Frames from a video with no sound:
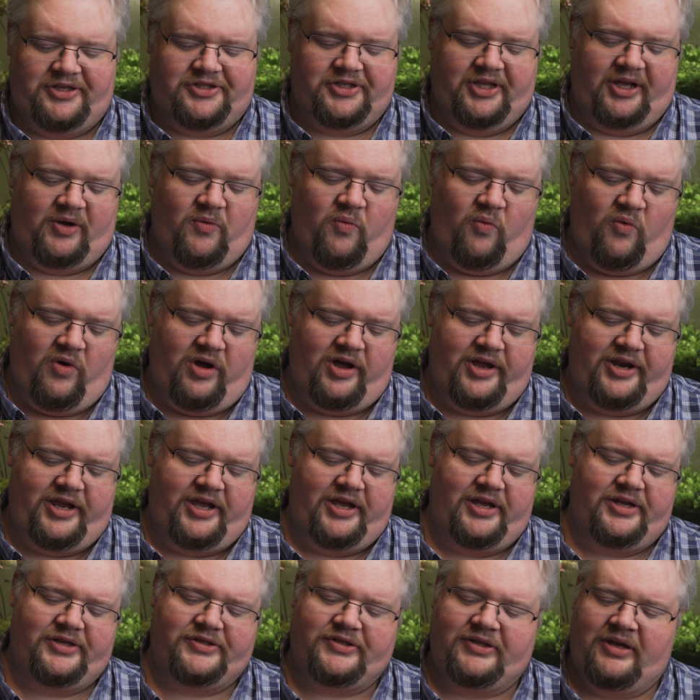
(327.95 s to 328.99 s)
So like one
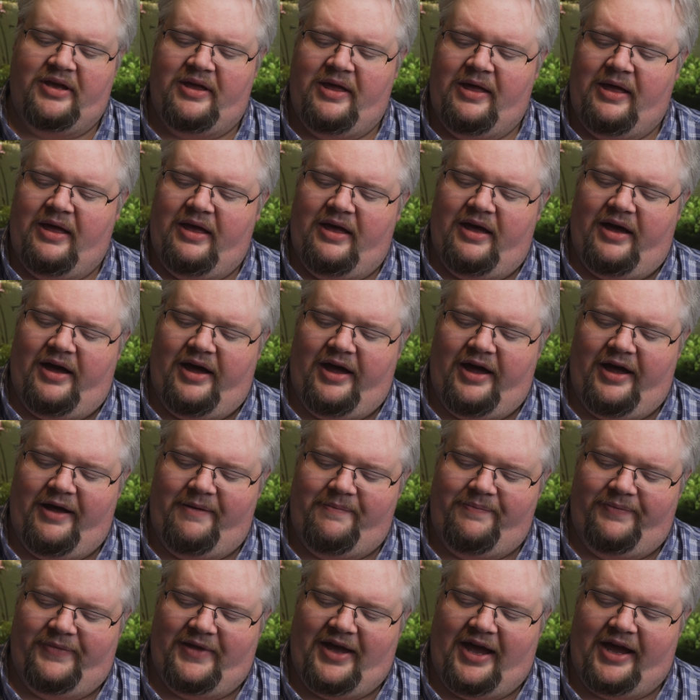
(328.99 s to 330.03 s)
is
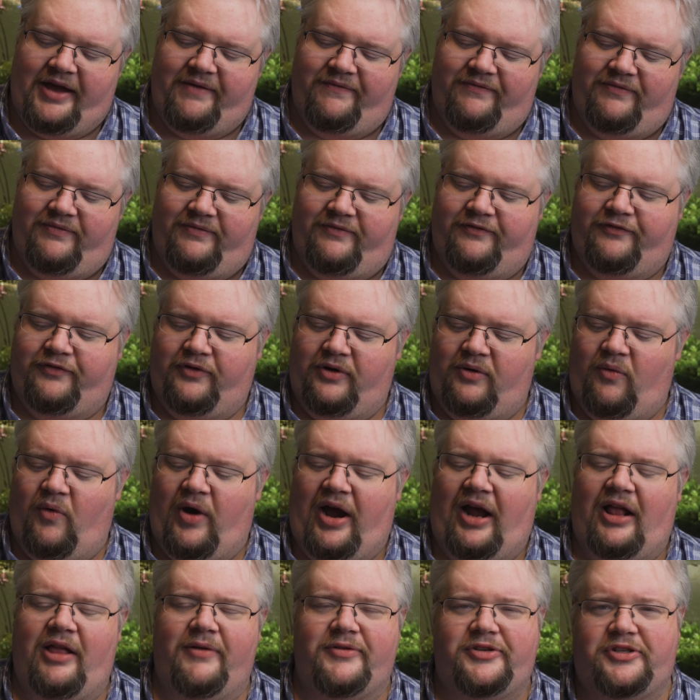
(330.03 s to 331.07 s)
um, I for a
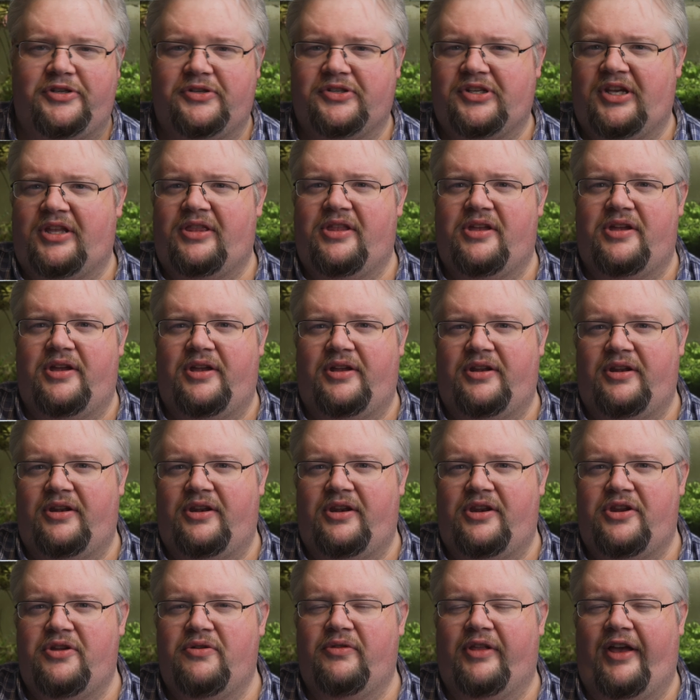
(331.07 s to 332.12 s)
while I was using the
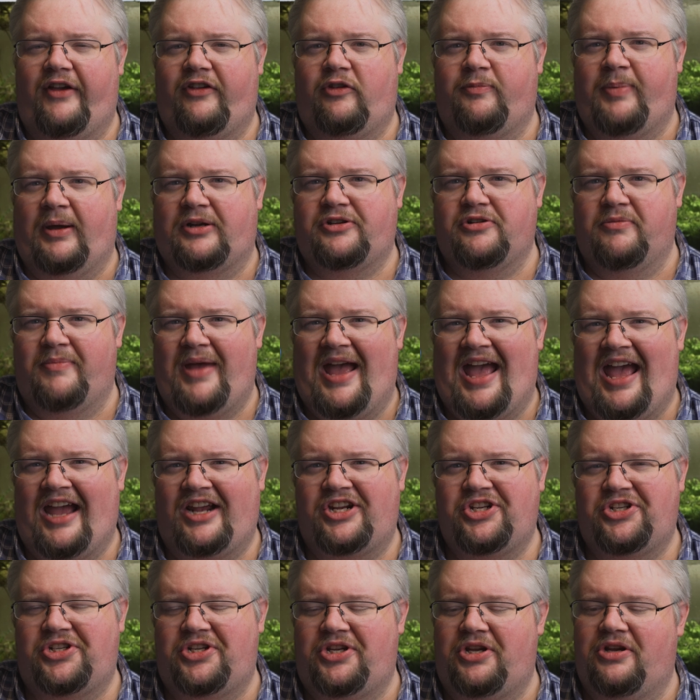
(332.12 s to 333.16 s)
New Life Spectrum
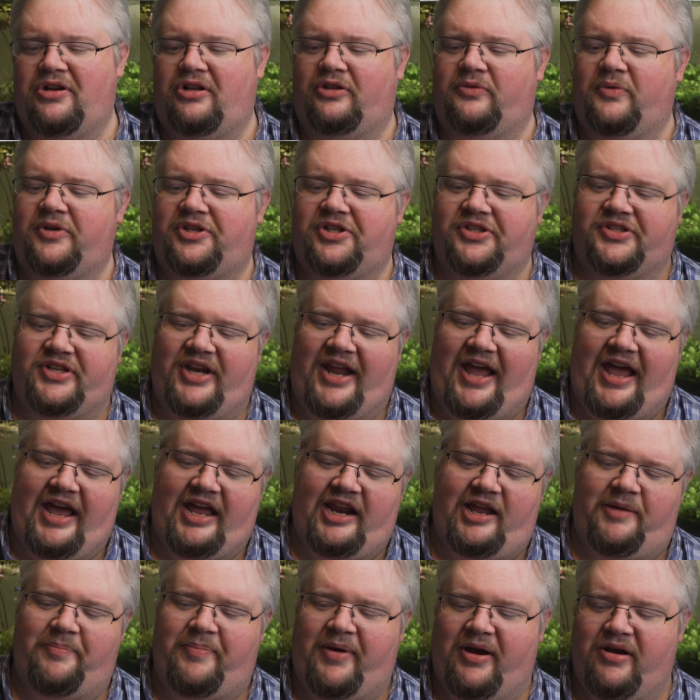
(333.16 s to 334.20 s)
Hex Shield, which is an
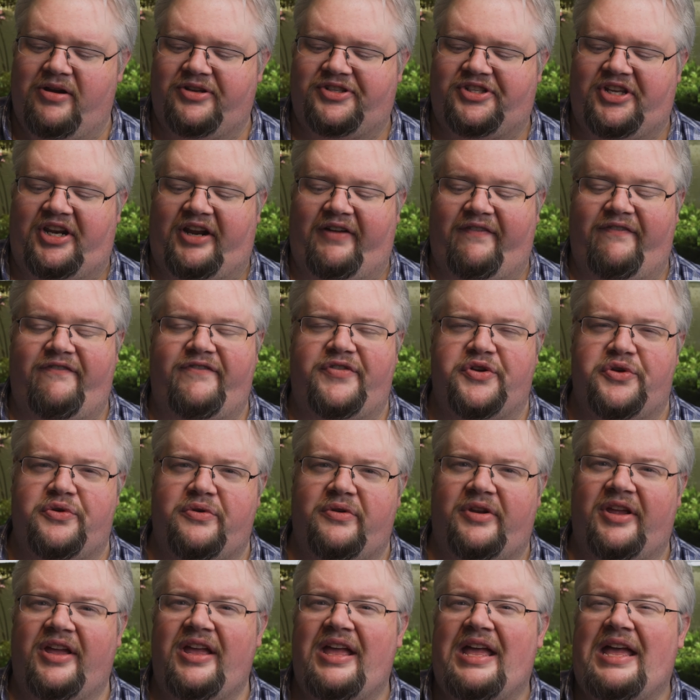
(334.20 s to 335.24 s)
anti-parasitic
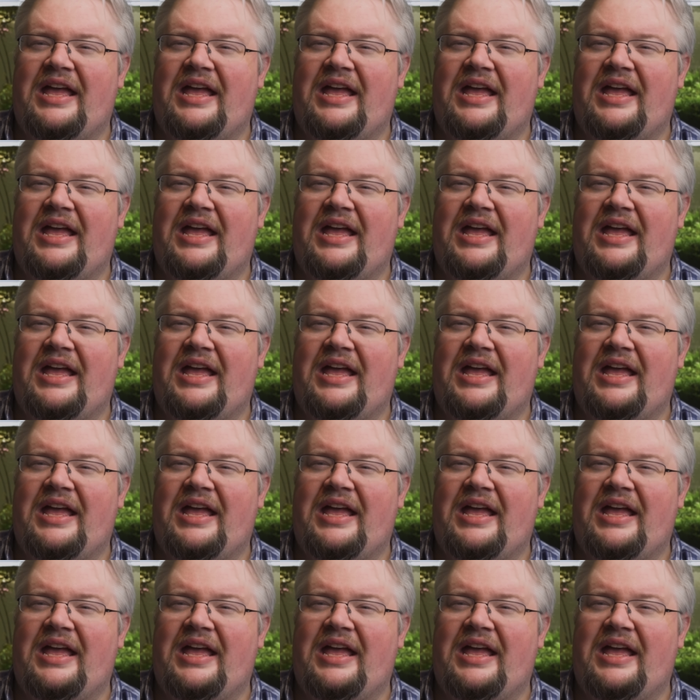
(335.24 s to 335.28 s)
food.